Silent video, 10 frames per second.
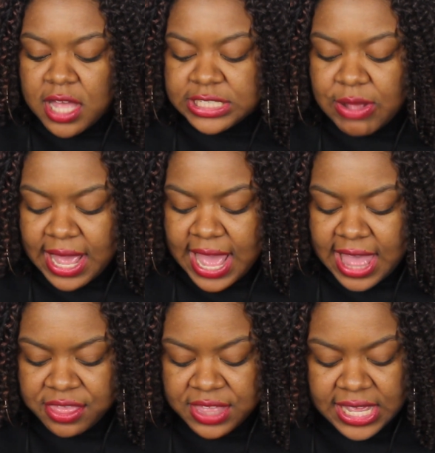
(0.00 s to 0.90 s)
So I
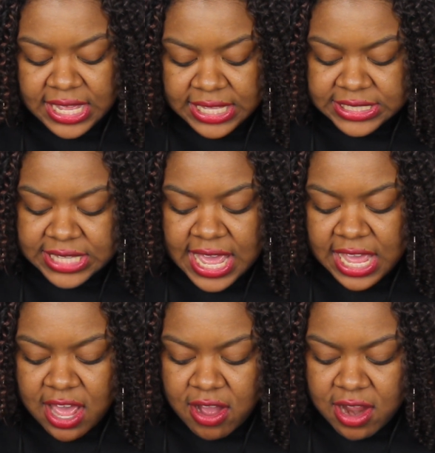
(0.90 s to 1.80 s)
got these.
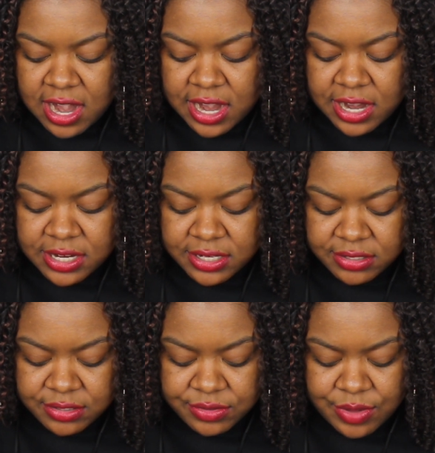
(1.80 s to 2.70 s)
They are,
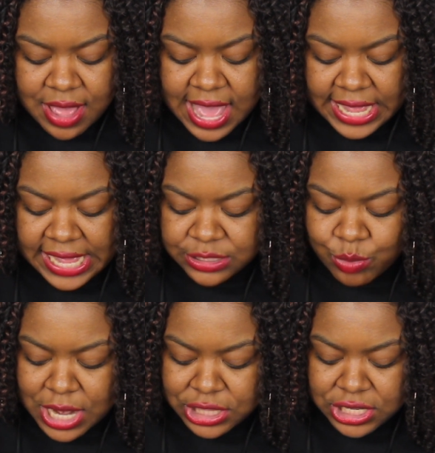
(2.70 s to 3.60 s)
I guess,
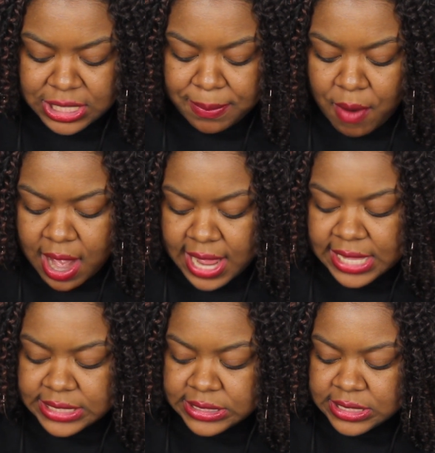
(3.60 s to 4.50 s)
regularly
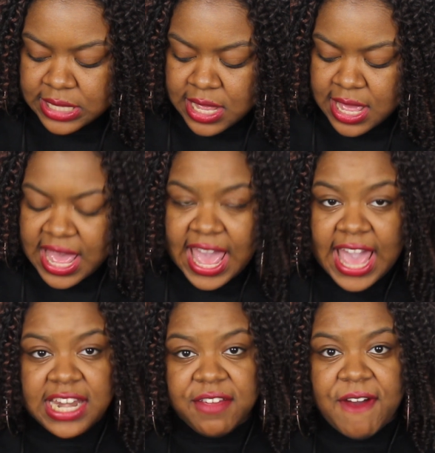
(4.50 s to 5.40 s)
priced
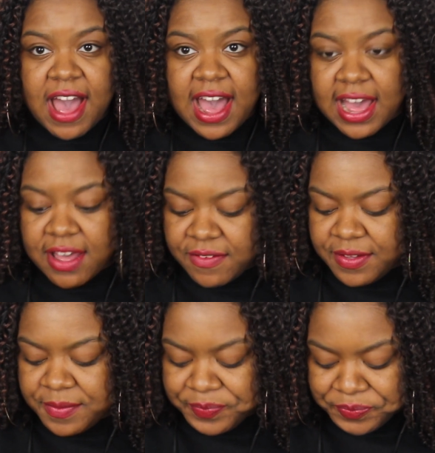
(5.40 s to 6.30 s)
$85.
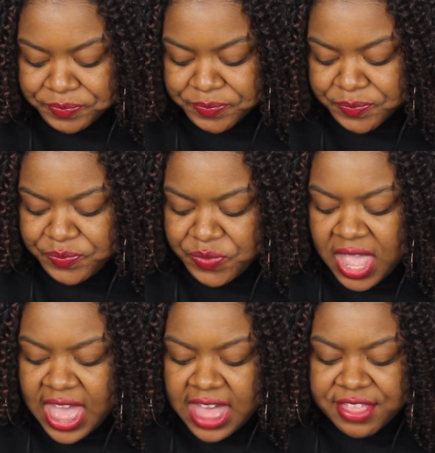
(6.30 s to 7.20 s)

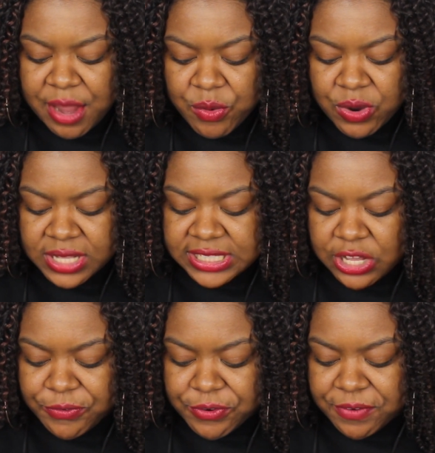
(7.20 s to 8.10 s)
They were on
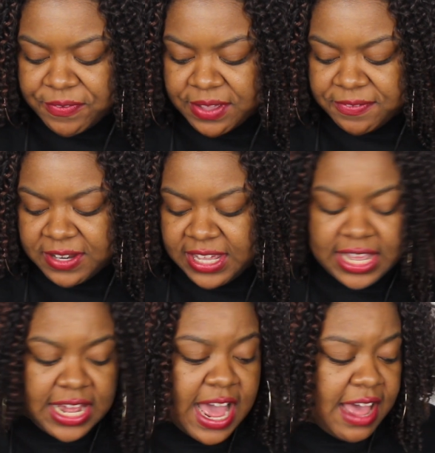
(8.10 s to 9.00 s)
sale for
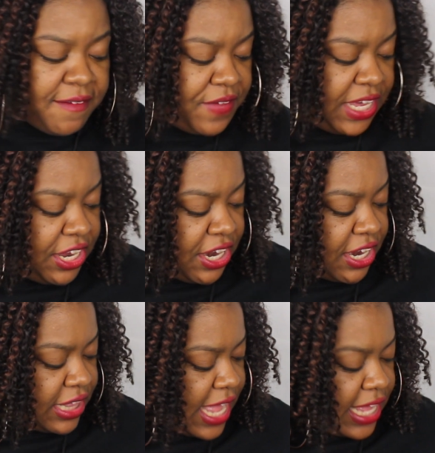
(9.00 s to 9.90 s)
$50, and I
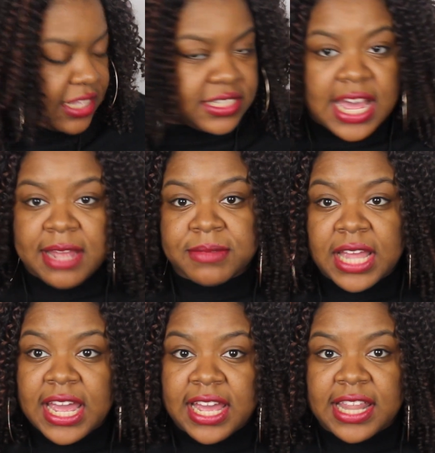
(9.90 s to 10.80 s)
figured like same
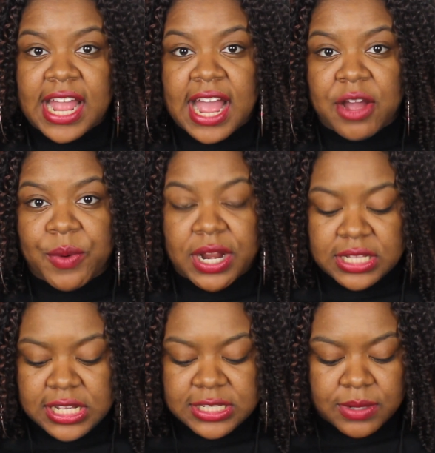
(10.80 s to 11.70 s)
thing, like I could wear
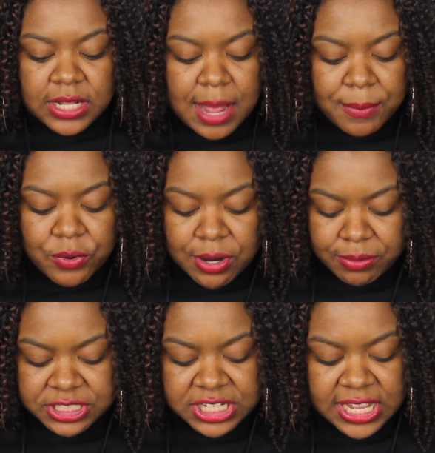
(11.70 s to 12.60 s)
these with a lot more
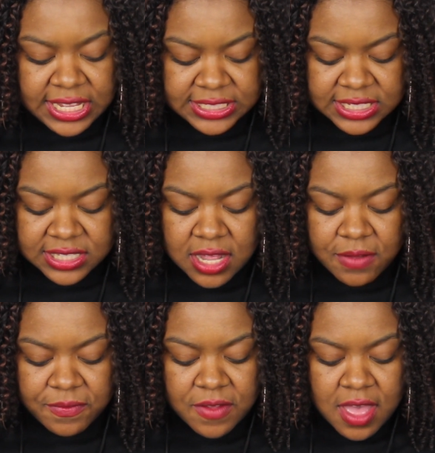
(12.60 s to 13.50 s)
with jeans and
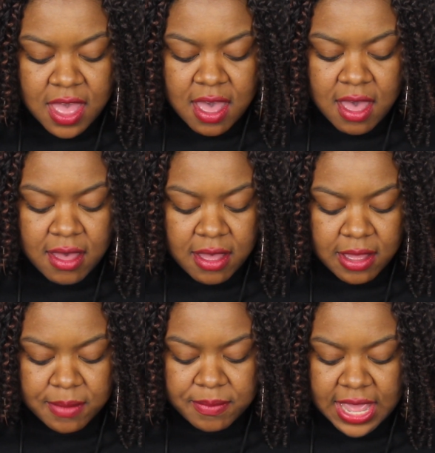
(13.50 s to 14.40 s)
stuff.
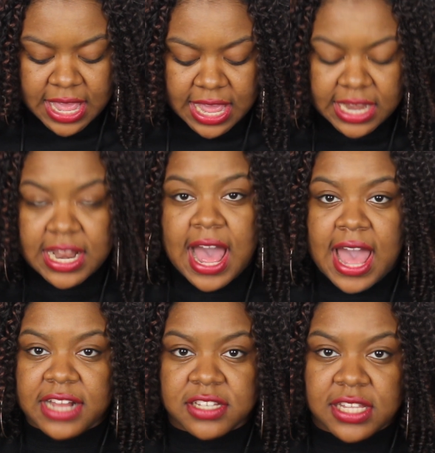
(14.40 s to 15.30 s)
And I
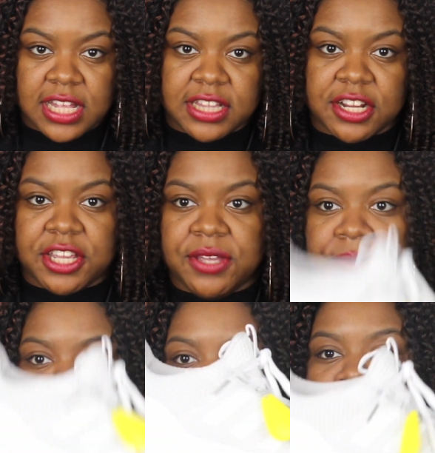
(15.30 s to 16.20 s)
actually think they're cute.